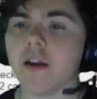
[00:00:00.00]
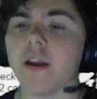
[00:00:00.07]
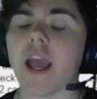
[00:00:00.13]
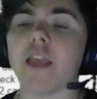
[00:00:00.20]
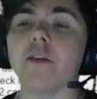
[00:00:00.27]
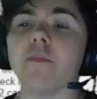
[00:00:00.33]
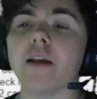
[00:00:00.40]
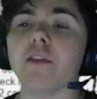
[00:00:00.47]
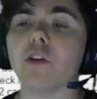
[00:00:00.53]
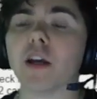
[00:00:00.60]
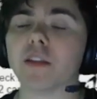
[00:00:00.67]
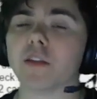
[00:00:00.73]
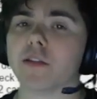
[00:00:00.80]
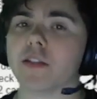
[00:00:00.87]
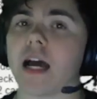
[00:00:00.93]
and you may look at
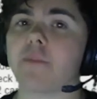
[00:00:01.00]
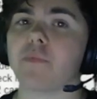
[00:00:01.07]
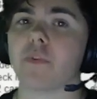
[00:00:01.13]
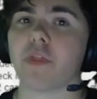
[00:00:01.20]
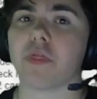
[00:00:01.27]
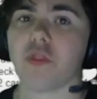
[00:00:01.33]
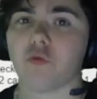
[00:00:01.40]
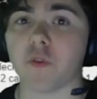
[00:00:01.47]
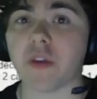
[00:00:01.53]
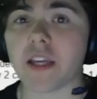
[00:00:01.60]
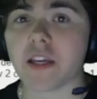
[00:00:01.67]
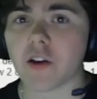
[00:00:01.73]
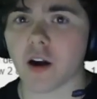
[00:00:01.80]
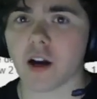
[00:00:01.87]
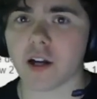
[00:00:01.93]
the top 3
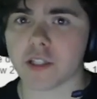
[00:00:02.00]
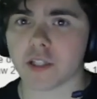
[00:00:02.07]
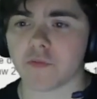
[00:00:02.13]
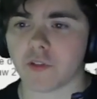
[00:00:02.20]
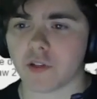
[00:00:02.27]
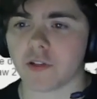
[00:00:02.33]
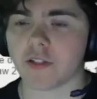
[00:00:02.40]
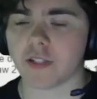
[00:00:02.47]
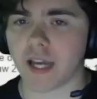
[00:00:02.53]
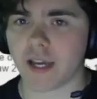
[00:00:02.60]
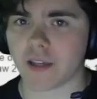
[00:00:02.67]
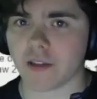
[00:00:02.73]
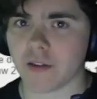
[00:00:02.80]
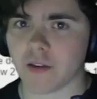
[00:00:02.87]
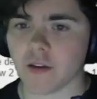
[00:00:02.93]
cards of your deck.